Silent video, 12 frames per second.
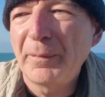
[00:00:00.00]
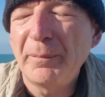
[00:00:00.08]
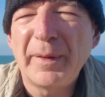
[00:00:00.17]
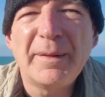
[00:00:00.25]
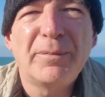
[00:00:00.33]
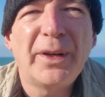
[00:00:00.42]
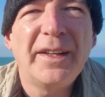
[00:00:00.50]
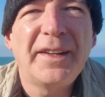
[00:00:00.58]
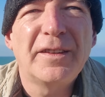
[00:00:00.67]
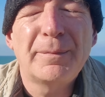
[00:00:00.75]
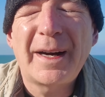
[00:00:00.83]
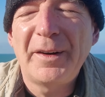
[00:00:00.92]
been pretty
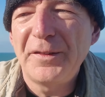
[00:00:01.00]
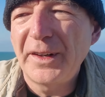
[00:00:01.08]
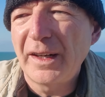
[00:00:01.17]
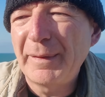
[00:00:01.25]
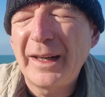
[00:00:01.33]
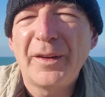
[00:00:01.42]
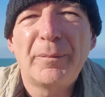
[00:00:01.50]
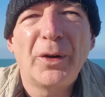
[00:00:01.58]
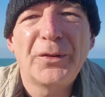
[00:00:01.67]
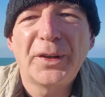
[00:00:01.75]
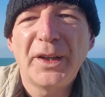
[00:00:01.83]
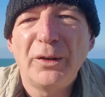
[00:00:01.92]
disparaging about the
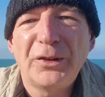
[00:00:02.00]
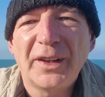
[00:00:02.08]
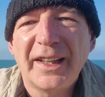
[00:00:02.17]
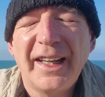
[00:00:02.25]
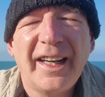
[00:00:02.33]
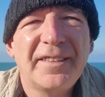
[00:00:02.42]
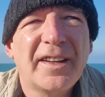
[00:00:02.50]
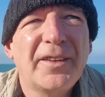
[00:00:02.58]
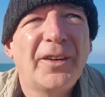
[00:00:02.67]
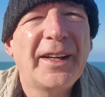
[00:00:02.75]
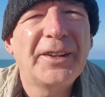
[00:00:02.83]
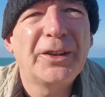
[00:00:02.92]
prosecution case, they
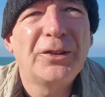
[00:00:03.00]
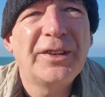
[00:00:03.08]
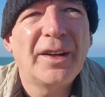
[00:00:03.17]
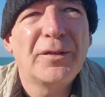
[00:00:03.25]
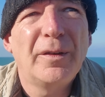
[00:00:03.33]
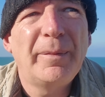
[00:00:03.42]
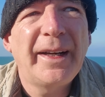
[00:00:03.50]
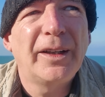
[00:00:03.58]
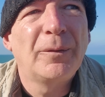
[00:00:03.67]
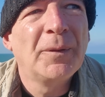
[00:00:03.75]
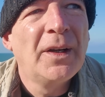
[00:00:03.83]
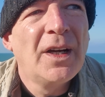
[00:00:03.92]
thought they had a good chance for
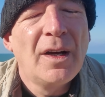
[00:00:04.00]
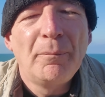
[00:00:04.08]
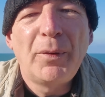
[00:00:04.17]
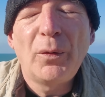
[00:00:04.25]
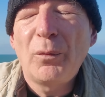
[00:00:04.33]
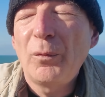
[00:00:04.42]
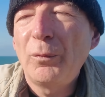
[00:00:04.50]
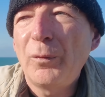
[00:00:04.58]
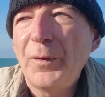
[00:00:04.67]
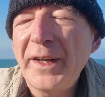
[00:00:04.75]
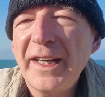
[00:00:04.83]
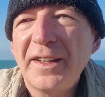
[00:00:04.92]
bail. But
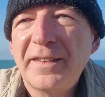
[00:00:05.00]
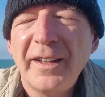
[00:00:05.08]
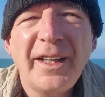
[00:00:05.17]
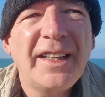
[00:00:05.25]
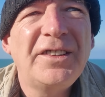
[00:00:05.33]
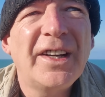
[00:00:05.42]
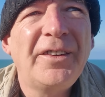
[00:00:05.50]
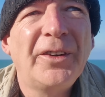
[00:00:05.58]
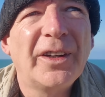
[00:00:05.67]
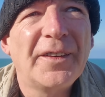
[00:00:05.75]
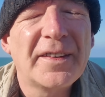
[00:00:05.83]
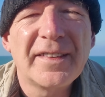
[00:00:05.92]
the Attorney
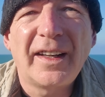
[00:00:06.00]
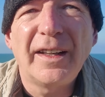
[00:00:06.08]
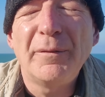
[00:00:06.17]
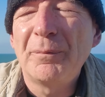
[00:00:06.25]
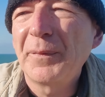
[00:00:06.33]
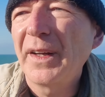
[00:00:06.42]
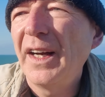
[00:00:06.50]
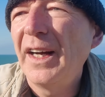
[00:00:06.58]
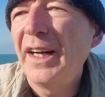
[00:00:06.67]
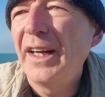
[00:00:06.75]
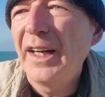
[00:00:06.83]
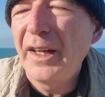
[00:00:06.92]
General at the time,
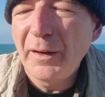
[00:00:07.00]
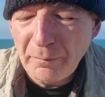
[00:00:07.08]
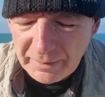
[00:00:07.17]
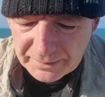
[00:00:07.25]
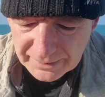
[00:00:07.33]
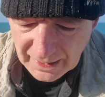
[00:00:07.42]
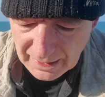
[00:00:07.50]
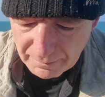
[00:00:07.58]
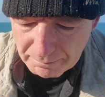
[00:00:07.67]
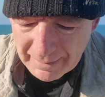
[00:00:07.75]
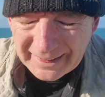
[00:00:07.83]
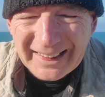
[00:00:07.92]
Mr.
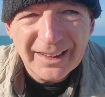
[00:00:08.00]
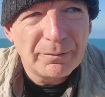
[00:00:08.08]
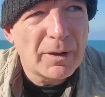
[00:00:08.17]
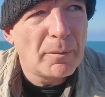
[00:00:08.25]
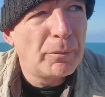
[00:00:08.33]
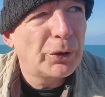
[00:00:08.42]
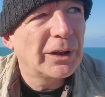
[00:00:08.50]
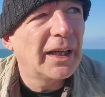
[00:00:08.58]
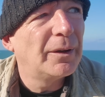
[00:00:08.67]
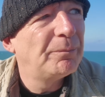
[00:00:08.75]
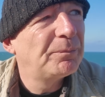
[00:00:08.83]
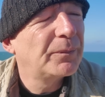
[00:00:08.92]
Manningham
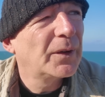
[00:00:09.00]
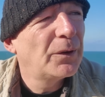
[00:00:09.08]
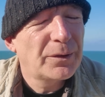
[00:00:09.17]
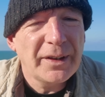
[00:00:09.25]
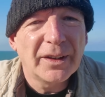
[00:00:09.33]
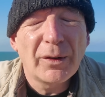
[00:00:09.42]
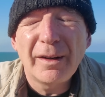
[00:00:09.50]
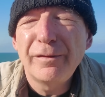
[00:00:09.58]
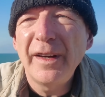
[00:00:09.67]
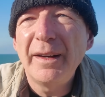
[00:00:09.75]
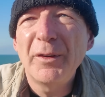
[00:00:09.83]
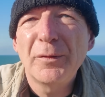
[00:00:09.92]
Butler, who was, quite a
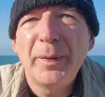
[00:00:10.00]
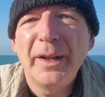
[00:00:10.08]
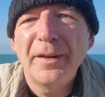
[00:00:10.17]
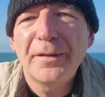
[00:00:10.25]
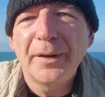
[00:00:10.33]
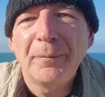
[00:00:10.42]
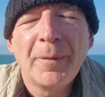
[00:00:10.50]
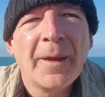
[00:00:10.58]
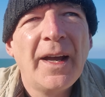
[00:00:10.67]
famous person,